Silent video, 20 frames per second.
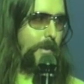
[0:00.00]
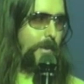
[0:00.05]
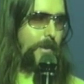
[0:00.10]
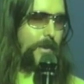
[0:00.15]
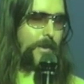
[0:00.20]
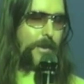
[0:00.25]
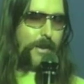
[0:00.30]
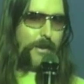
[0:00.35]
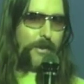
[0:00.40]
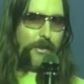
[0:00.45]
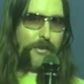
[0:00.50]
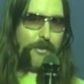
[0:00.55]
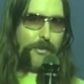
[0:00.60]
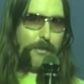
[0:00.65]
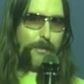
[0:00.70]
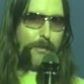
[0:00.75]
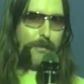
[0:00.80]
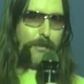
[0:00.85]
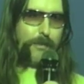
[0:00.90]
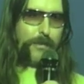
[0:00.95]
there's
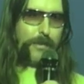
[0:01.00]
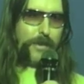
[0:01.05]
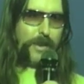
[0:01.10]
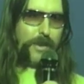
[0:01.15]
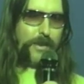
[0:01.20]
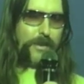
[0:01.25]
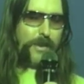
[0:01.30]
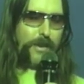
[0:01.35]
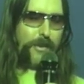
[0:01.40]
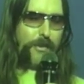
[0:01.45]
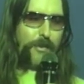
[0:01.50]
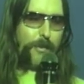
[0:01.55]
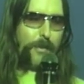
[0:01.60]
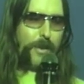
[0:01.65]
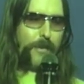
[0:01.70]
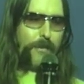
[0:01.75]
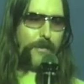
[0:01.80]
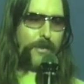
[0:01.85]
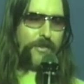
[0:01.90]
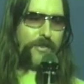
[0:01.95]
a bit
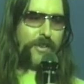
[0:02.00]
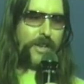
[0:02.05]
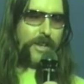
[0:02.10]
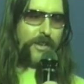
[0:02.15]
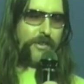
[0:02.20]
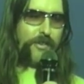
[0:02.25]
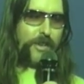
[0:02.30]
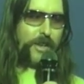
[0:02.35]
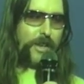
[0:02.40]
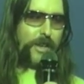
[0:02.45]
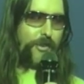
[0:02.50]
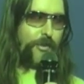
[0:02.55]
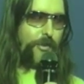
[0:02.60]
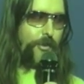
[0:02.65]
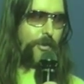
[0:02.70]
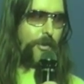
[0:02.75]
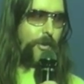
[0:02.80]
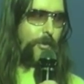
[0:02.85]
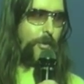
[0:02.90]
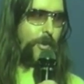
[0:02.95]
of a tinting
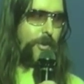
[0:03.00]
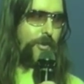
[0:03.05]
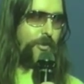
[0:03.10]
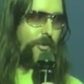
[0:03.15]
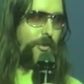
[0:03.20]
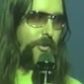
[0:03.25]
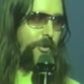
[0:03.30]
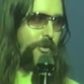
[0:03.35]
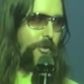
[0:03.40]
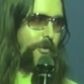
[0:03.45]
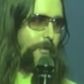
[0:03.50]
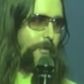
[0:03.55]
issue, which